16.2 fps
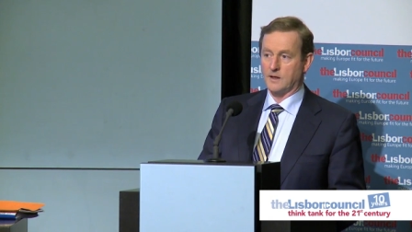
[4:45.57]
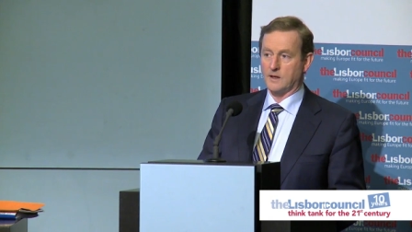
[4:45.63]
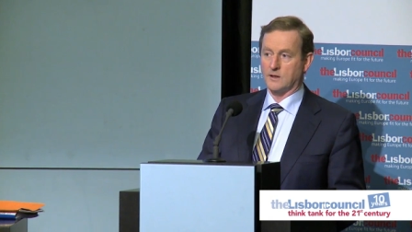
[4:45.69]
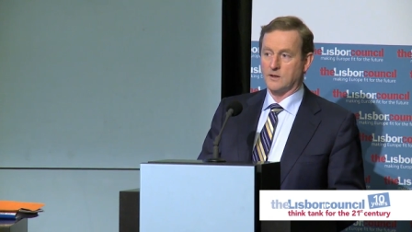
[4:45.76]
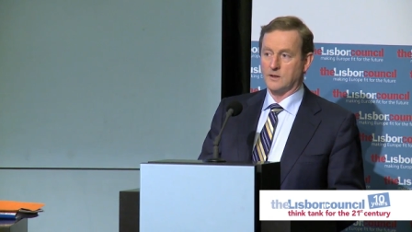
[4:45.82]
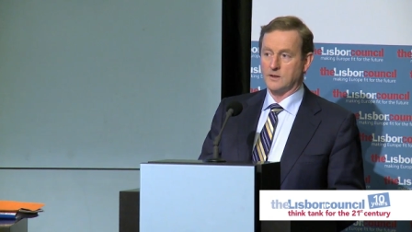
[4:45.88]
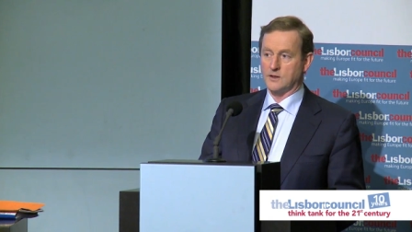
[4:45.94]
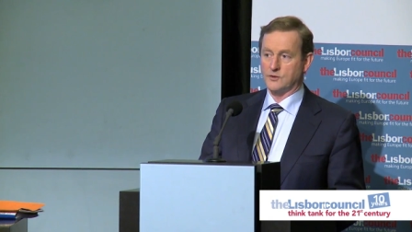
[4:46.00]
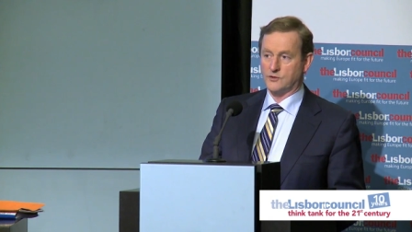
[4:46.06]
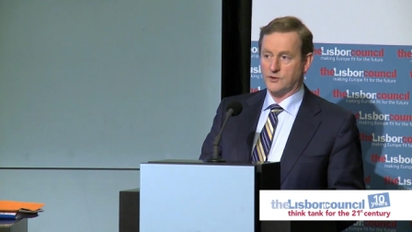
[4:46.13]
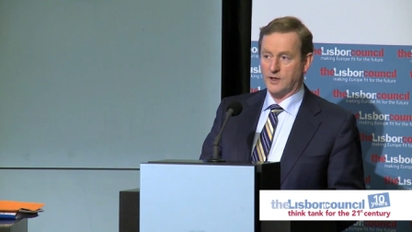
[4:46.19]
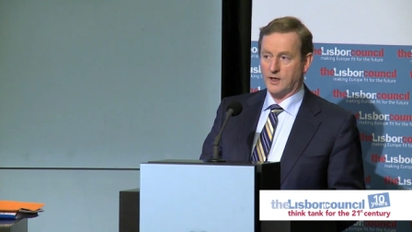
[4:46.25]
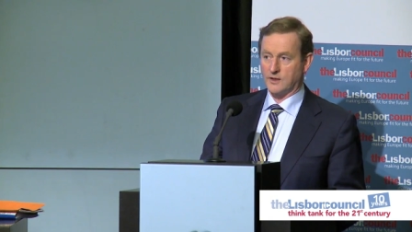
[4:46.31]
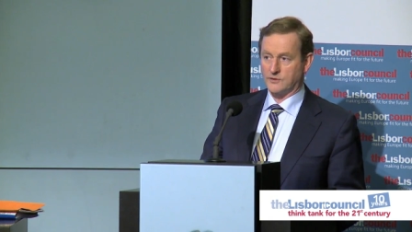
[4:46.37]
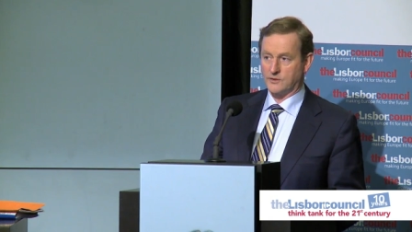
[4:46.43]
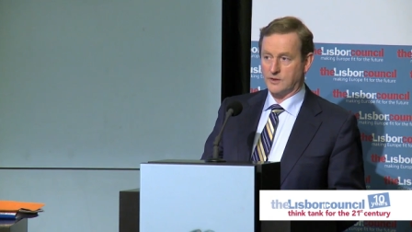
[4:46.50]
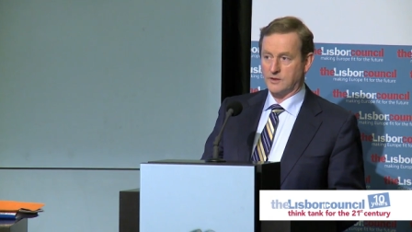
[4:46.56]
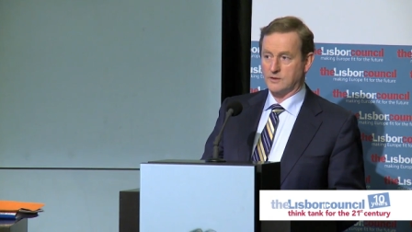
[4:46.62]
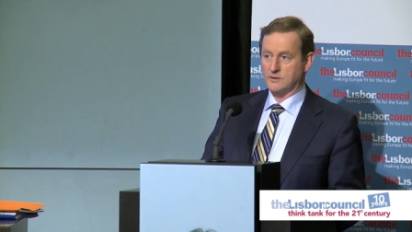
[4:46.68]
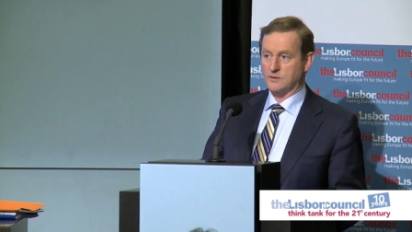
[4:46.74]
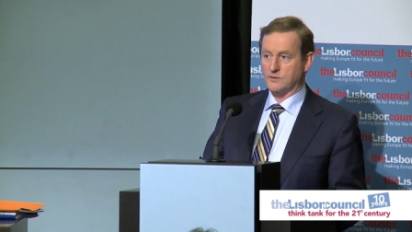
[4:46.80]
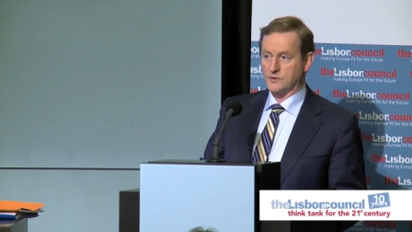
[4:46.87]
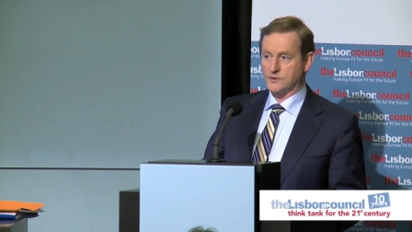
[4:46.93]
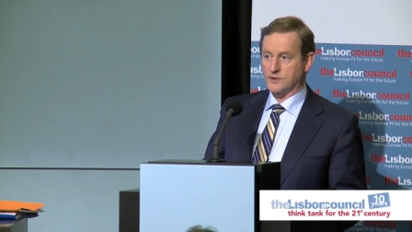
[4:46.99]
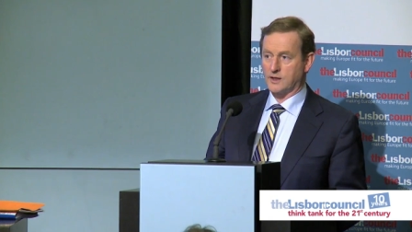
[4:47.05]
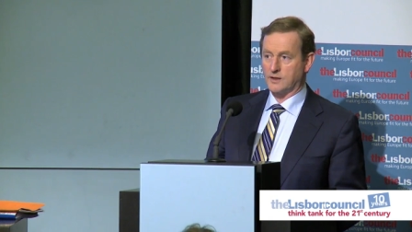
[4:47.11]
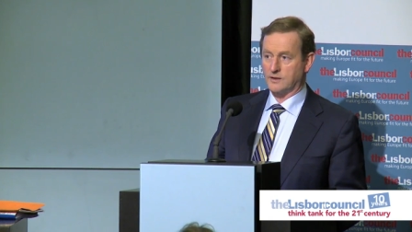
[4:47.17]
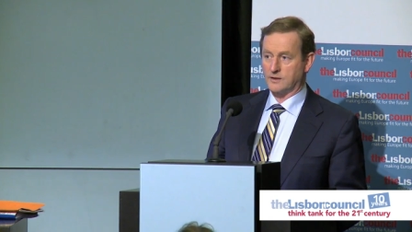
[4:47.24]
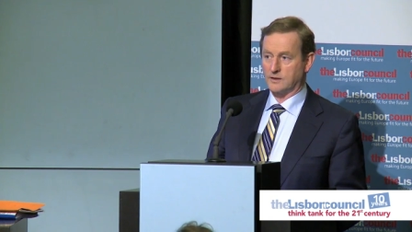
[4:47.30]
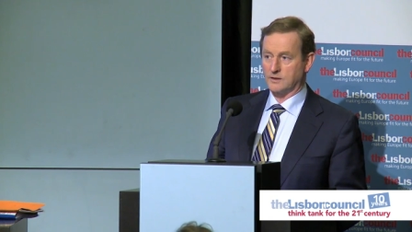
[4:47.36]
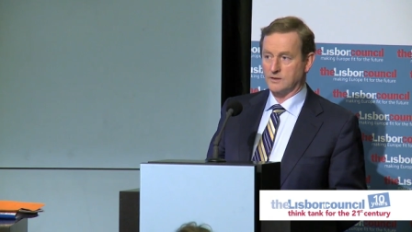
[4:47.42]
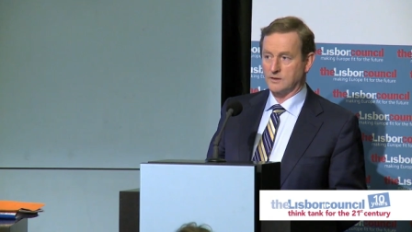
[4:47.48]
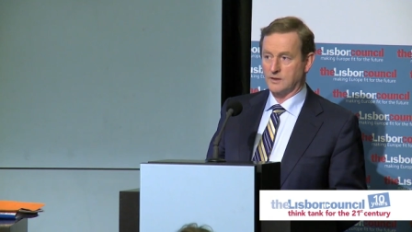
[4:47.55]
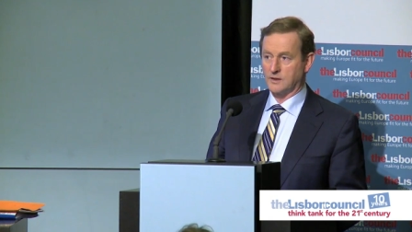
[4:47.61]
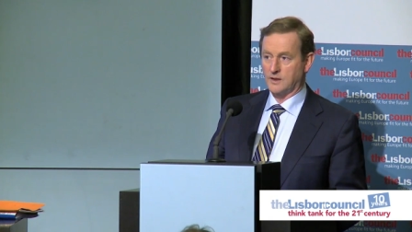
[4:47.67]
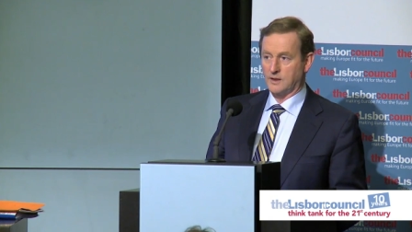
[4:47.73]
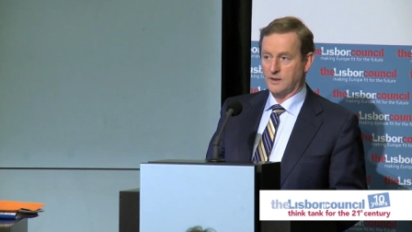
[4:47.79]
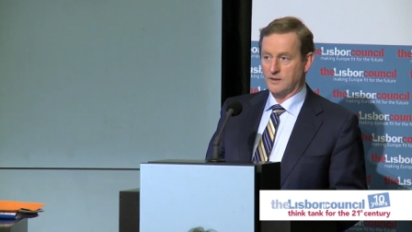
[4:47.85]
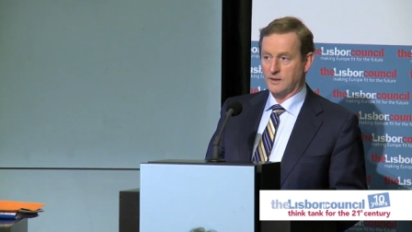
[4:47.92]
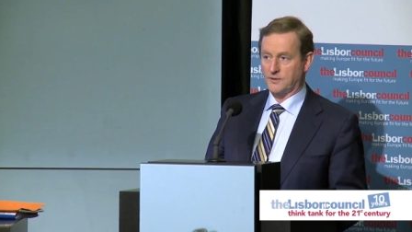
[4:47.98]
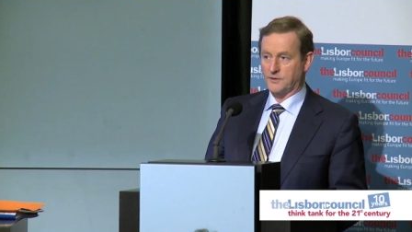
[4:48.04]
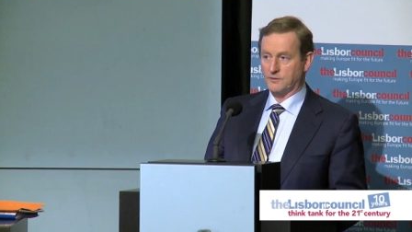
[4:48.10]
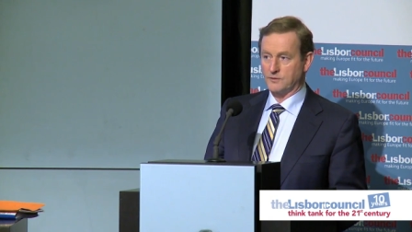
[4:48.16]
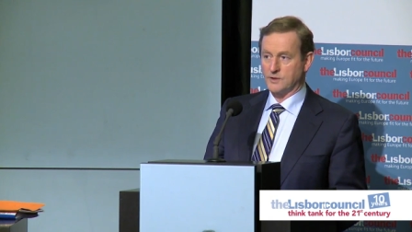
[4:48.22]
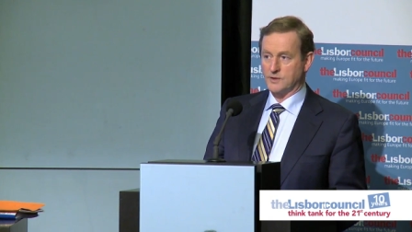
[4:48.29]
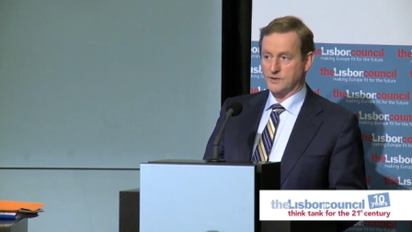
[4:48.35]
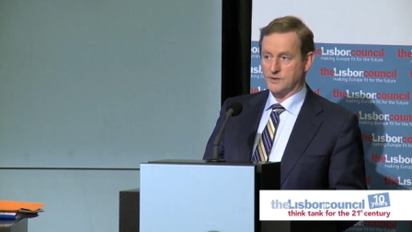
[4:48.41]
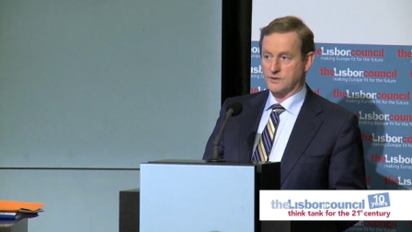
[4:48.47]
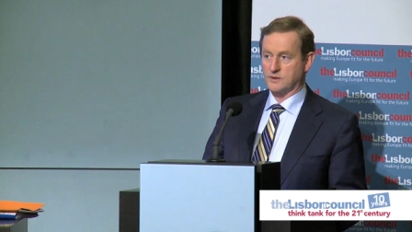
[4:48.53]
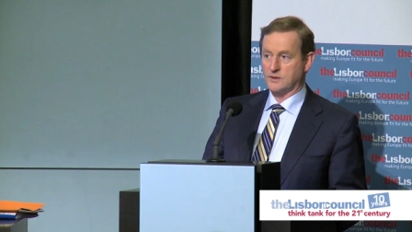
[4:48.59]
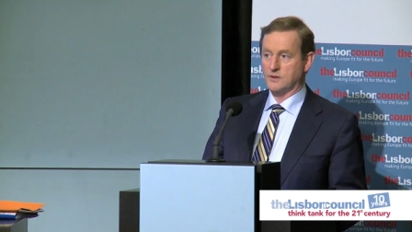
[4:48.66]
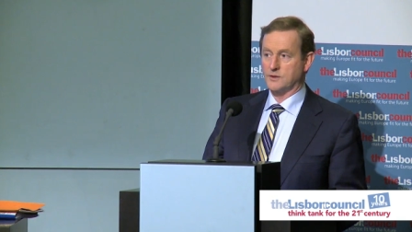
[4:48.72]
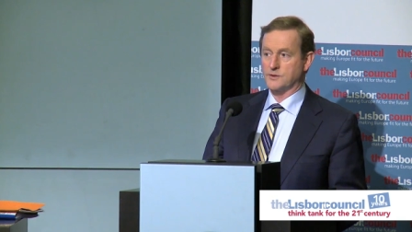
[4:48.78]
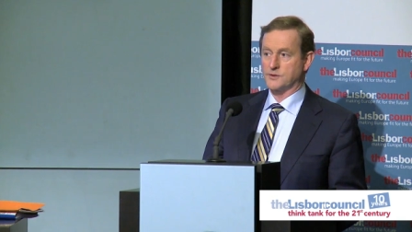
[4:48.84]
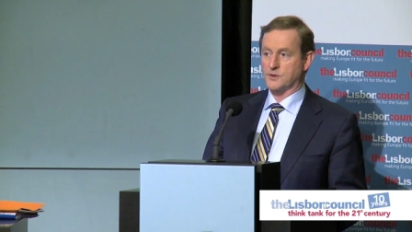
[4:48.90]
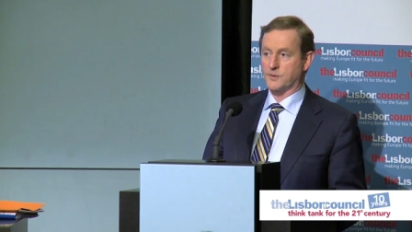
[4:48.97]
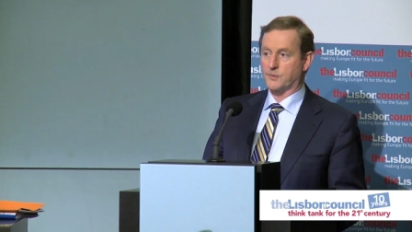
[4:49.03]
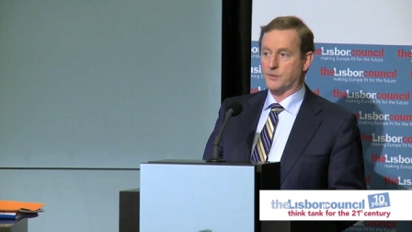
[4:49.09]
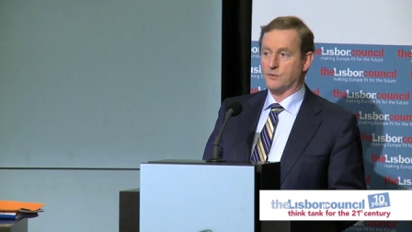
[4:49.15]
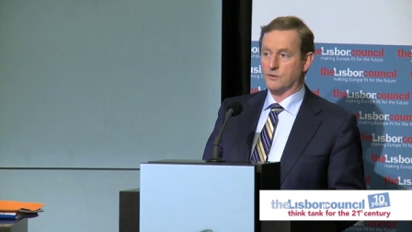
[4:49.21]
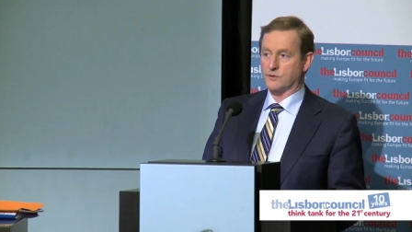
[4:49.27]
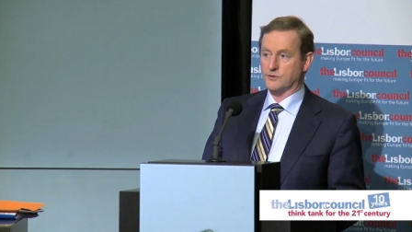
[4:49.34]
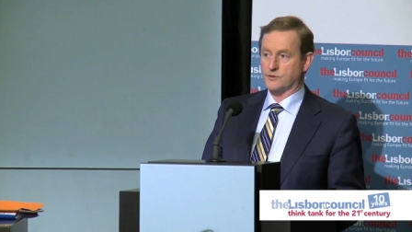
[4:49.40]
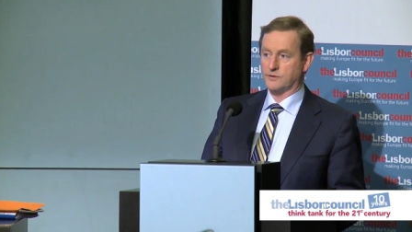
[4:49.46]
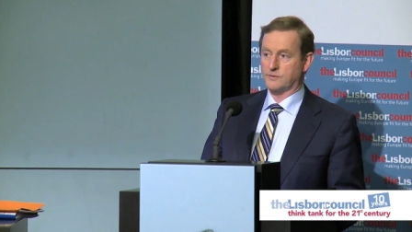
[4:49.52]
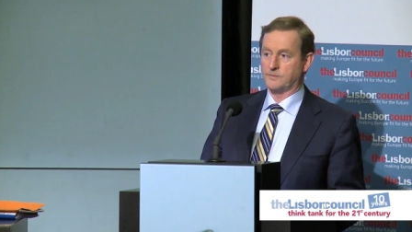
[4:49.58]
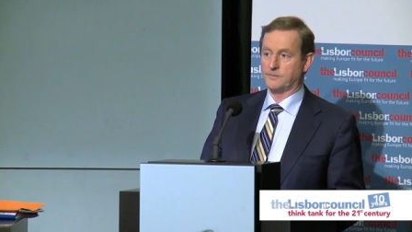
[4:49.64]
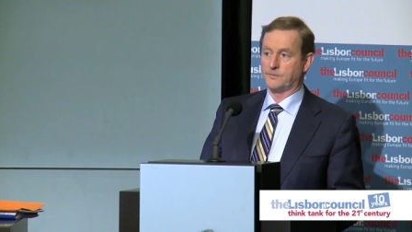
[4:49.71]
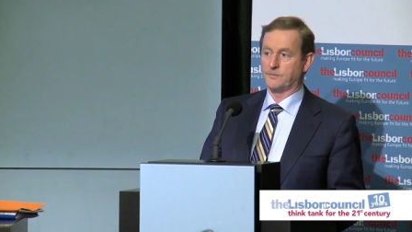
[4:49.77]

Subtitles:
a collegiality and an understanding that there is support